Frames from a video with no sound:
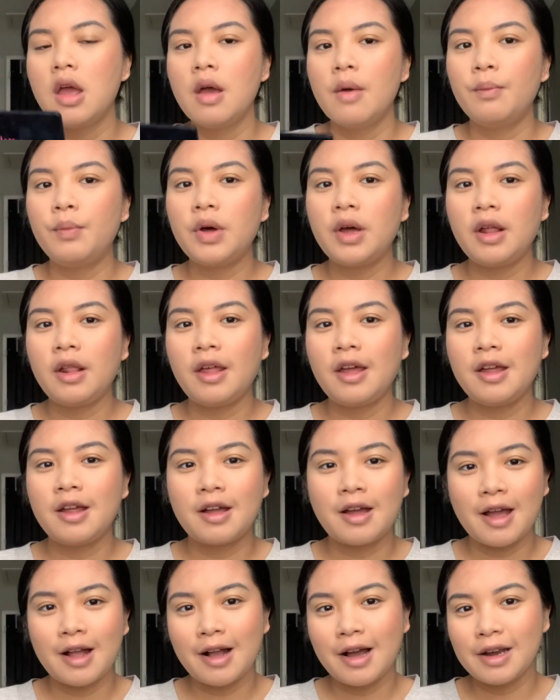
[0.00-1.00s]
but like
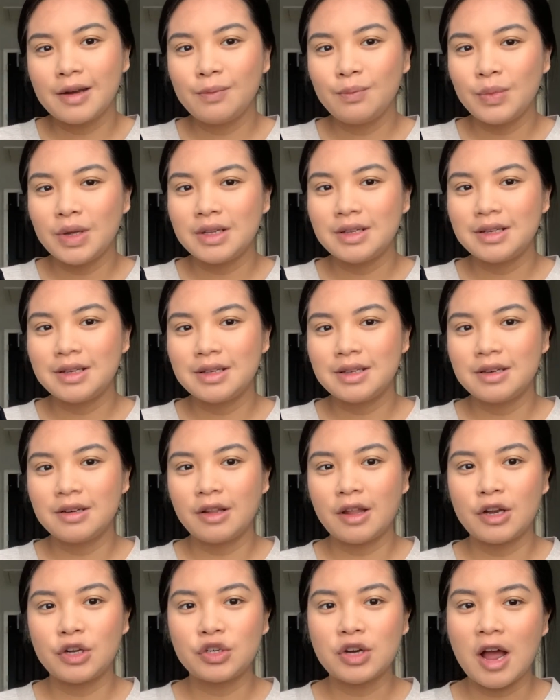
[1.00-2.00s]
I kind of missed
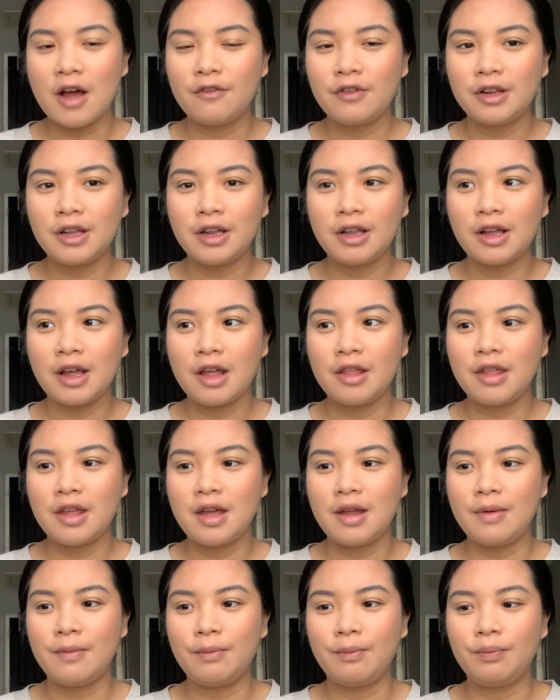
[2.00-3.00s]
like traveling and
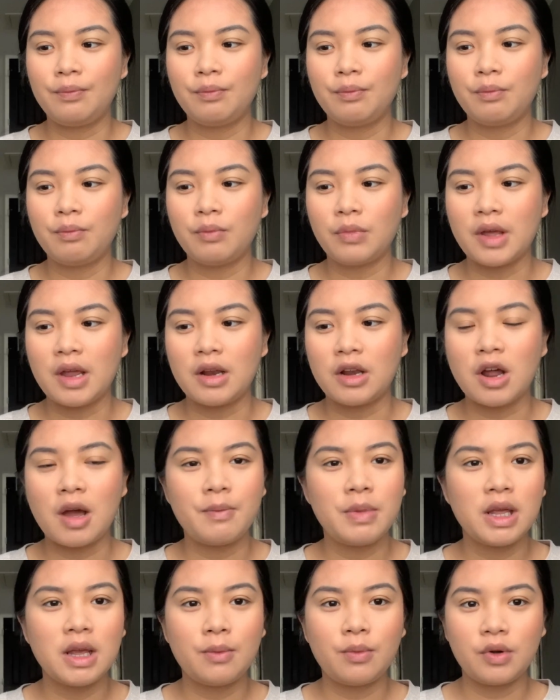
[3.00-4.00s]
then like not
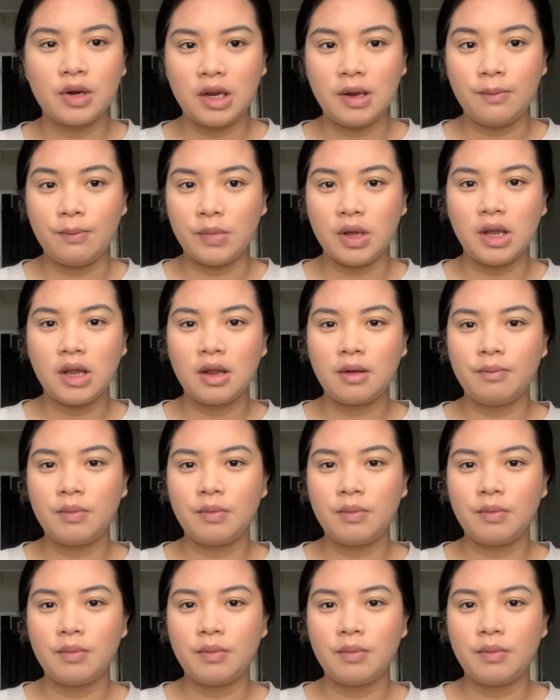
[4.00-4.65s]
being able to eat meat,